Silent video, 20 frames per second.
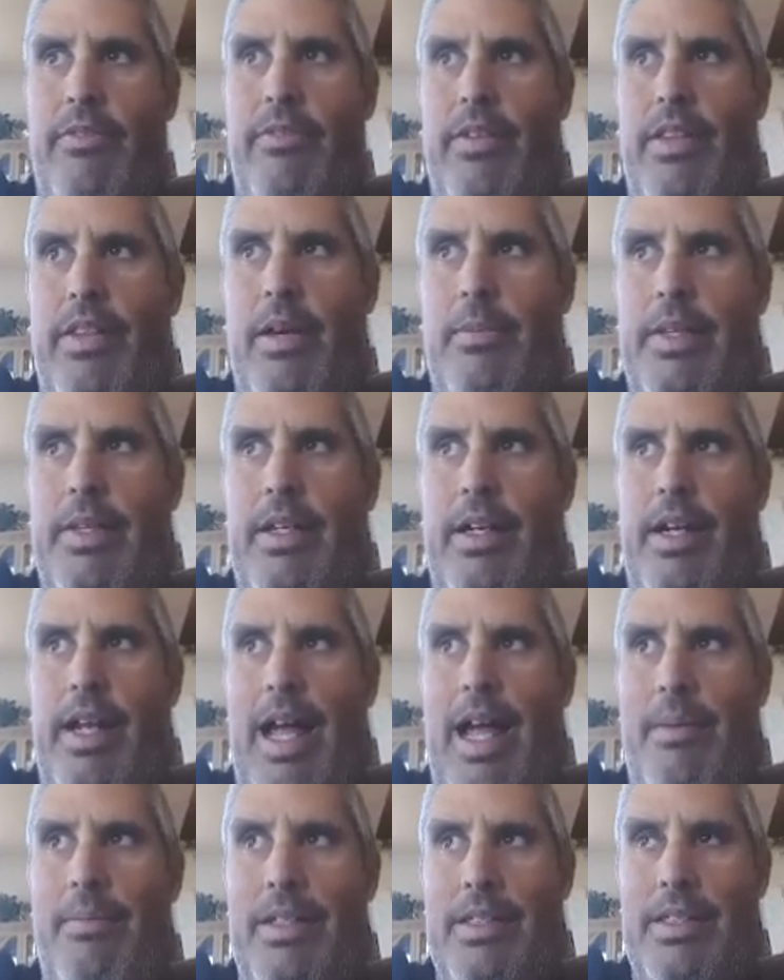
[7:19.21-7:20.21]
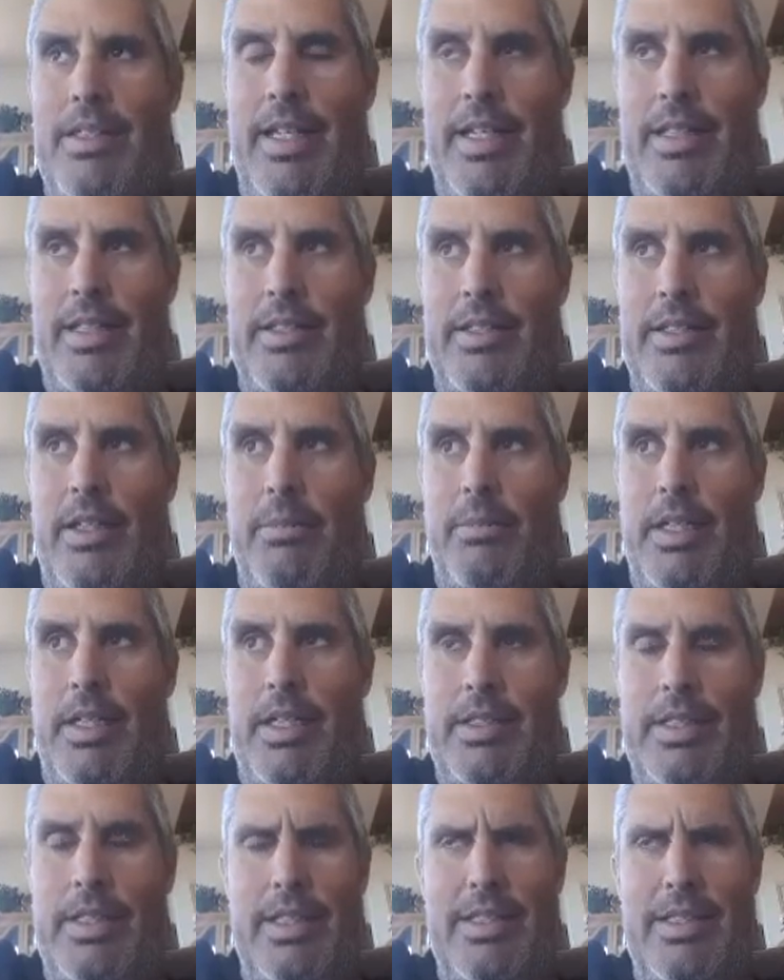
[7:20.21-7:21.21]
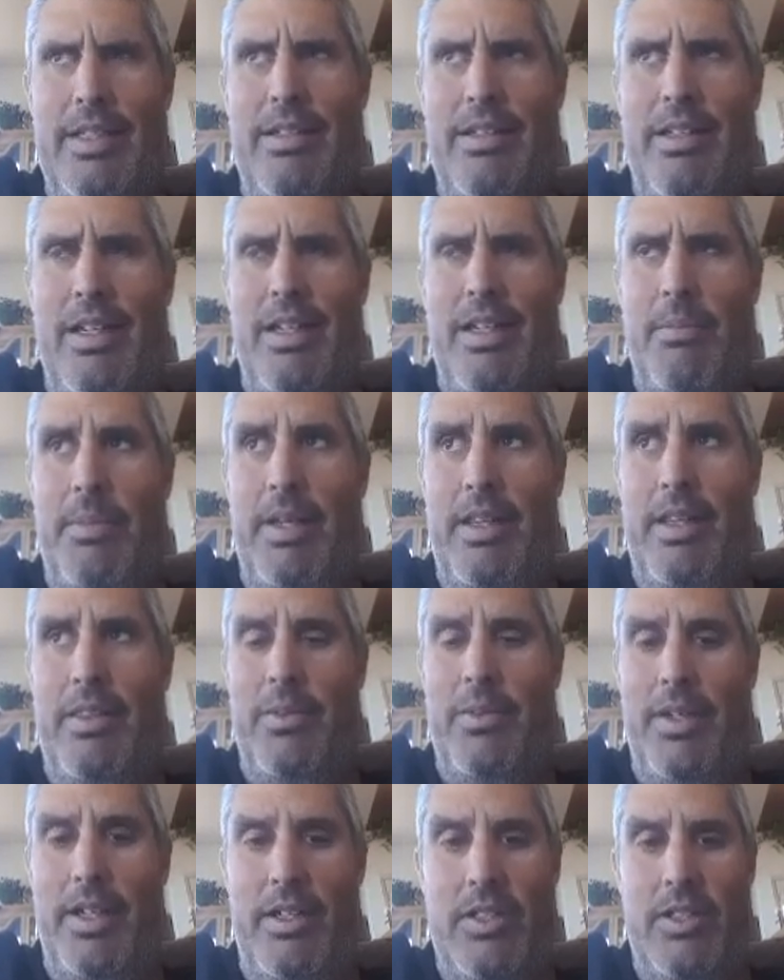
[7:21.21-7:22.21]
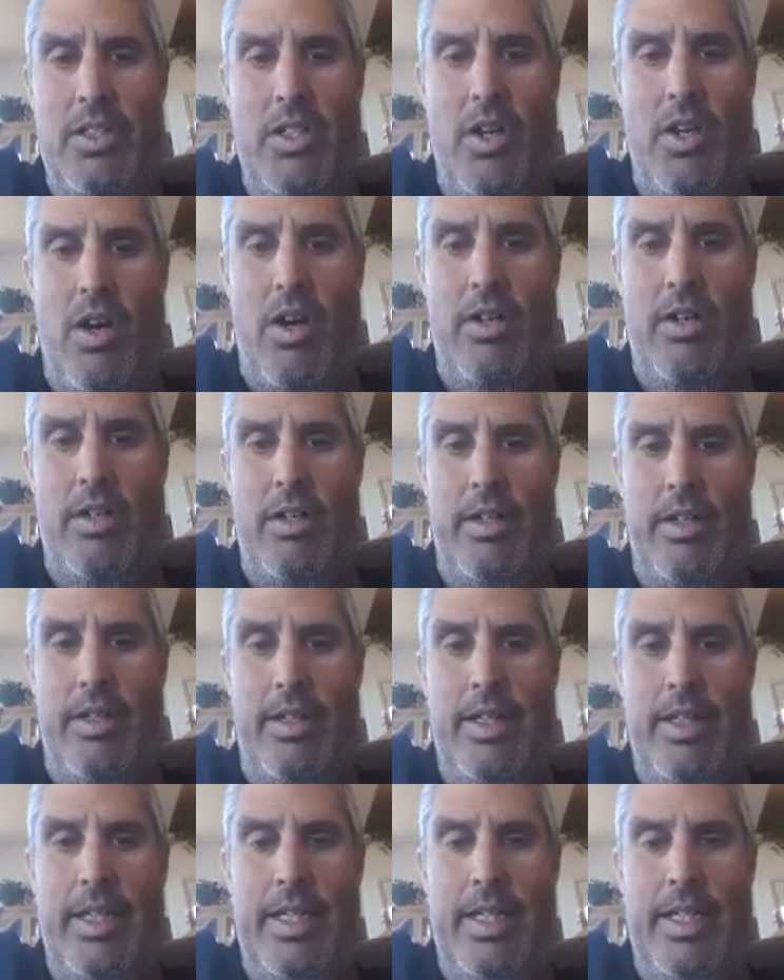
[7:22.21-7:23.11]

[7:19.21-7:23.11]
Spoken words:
for them in their cap this next year because he's going to be a 3-year starter.